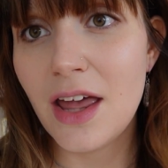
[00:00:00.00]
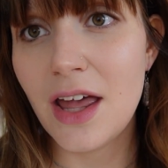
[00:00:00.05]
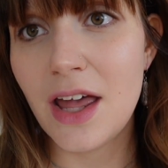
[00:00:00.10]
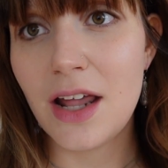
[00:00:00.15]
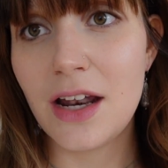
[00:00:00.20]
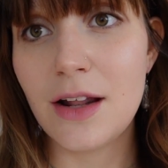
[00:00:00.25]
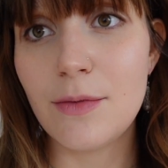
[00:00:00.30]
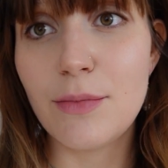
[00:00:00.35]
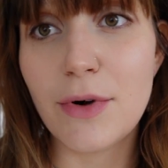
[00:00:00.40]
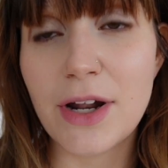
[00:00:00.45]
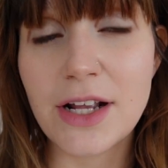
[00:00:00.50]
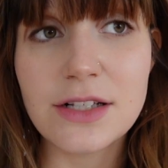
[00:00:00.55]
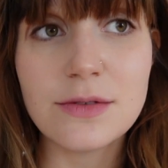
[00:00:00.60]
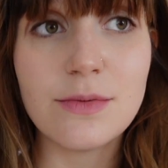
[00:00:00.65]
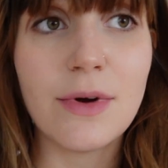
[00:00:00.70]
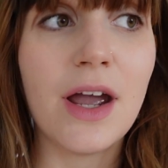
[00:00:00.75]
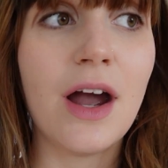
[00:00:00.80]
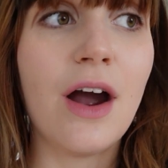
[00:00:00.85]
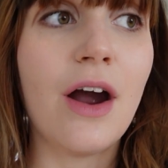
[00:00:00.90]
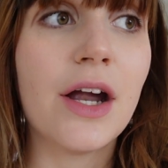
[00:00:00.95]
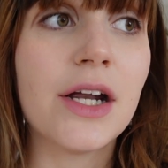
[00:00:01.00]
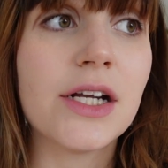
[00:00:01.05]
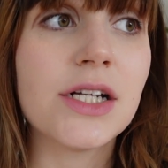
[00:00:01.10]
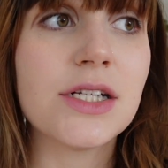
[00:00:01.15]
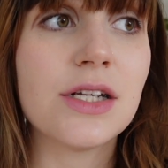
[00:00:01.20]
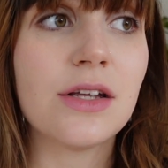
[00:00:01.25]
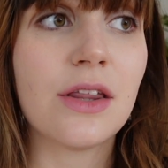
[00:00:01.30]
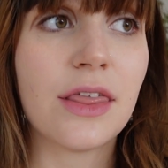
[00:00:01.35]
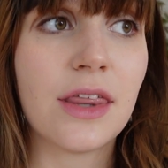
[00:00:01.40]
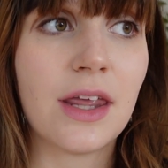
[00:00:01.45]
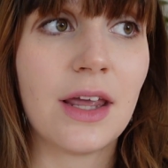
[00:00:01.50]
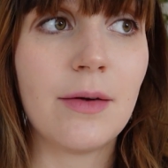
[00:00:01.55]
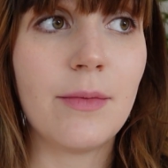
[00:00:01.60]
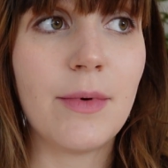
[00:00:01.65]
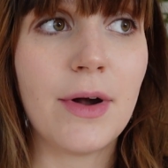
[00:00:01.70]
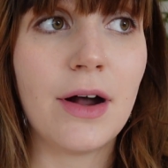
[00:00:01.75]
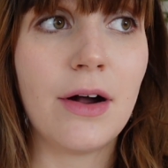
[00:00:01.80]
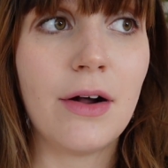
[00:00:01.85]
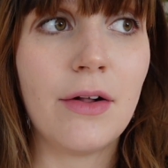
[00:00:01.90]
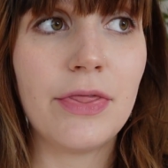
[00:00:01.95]
And it breaks my heart to think
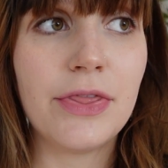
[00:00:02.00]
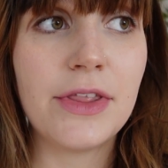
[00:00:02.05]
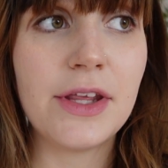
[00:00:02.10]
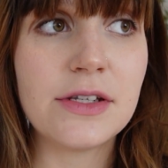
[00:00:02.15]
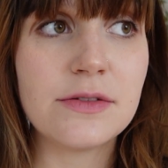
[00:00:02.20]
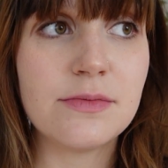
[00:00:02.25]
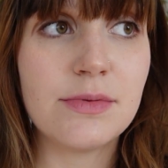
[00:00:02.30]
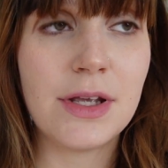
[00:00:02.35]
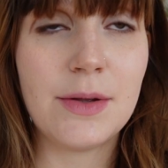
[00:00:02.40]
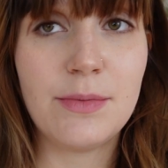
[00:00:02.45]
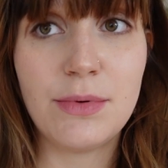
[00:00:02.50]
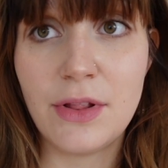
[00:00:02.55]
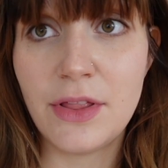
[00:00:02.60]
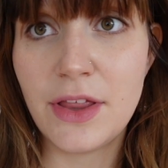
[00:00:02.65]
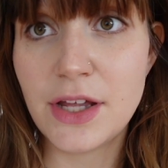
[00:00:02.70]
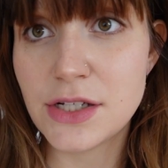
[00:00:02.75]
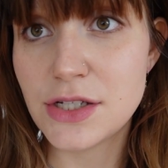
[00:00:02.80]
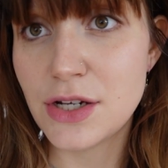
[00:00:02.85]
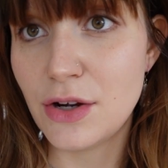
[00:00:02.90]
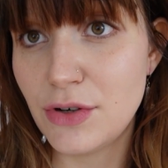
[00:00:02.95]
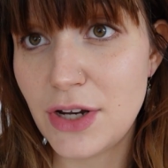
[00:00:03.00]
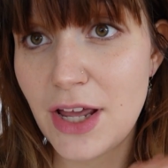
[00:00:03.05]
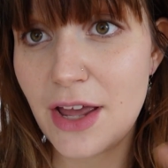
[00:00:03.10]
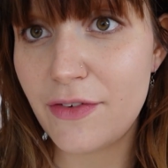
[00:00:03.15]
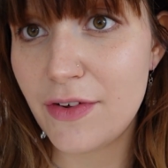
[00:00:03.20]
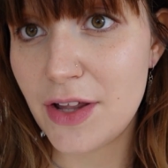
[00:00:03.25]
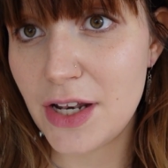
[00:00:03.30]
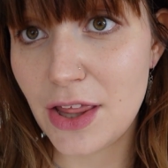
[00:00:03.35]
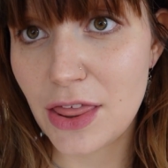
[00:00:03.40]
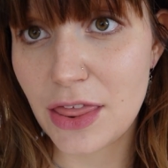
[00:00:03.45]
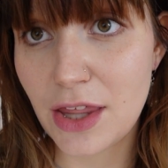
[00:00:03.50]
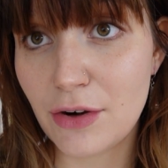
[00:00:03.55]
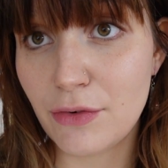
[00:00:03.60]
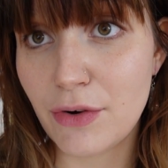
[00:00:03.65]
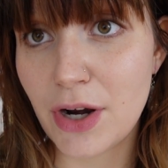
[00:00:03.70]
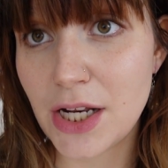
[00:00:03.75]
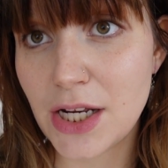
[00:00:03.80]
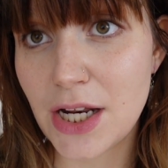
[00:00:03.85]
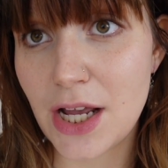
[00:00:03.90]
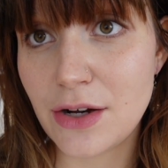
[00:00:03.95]
about these people that don't have anything
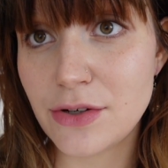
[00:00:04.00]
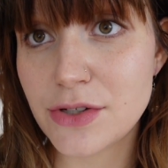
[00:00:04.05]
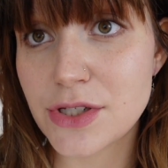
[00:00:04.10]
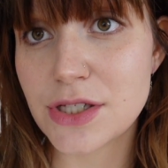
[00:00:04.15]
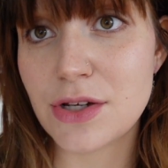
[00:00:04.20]
right now,